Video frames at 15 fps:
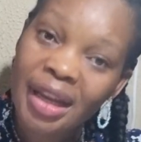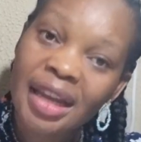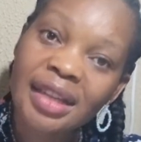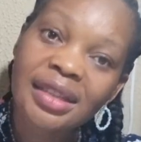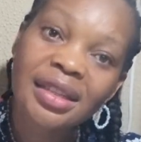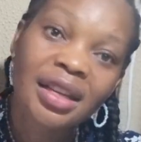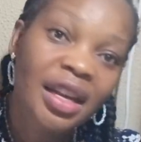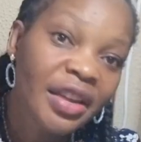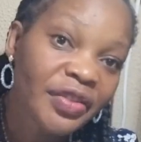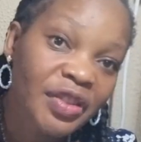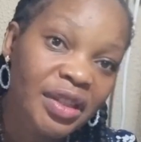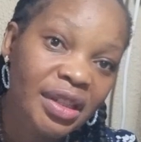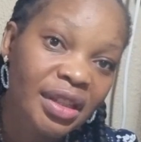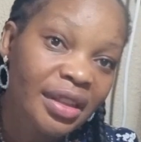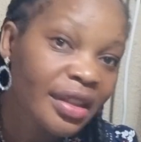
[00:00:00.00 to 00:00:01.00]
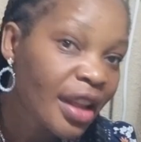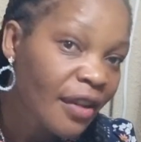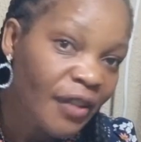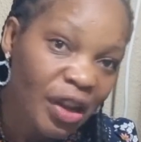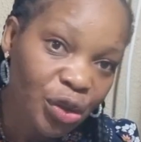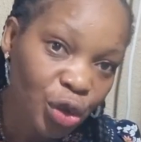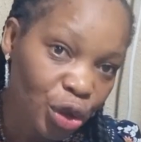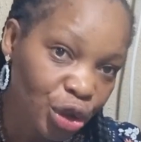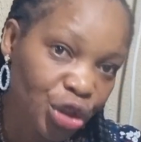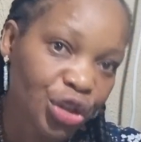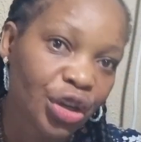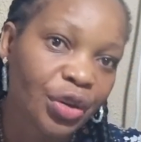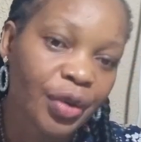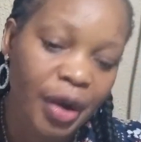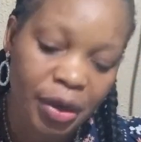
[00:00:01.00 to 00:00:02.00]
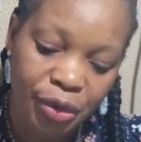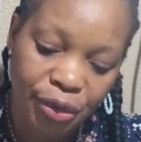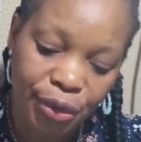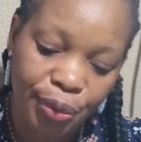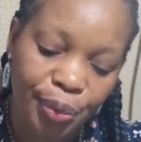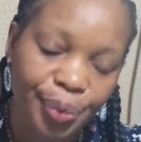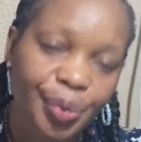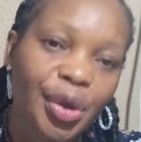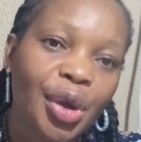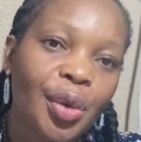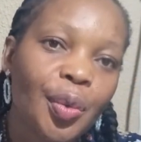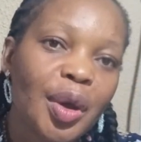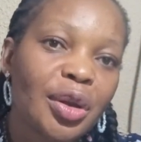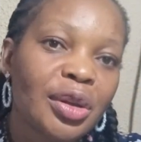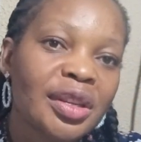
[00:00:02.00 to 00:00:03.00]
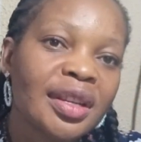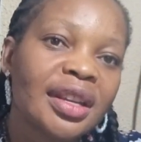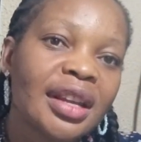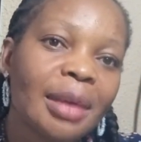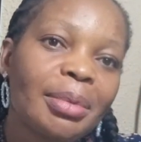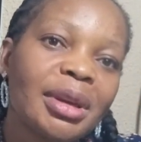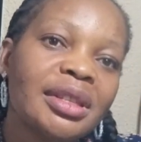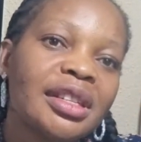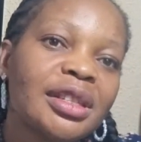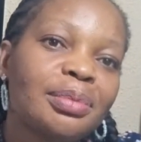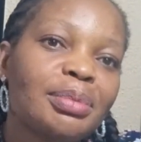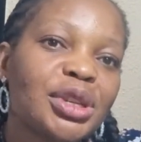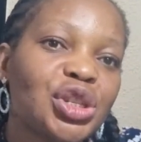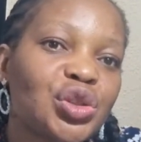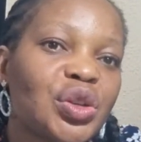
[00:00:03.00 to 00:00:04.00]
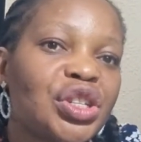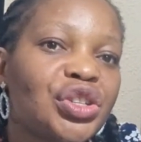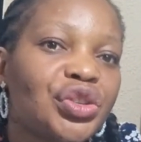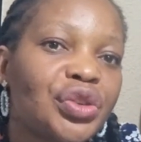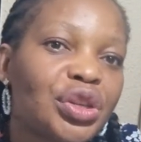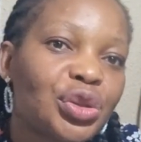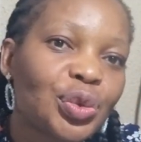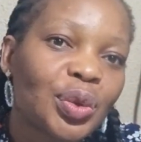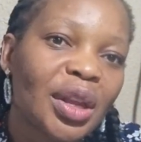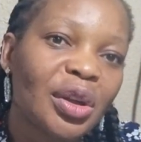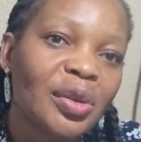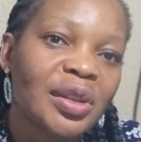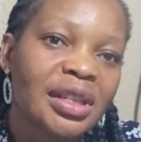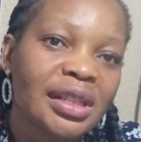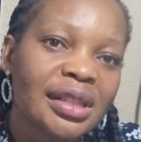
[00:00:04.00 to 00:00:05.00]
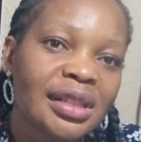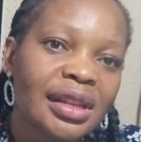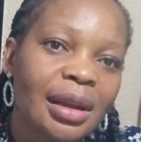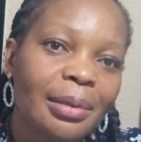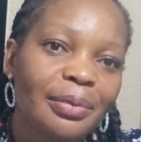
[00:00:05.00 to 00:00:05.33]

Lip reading: Its leaves never touch the ground. We are not talking about this mystery tree today on this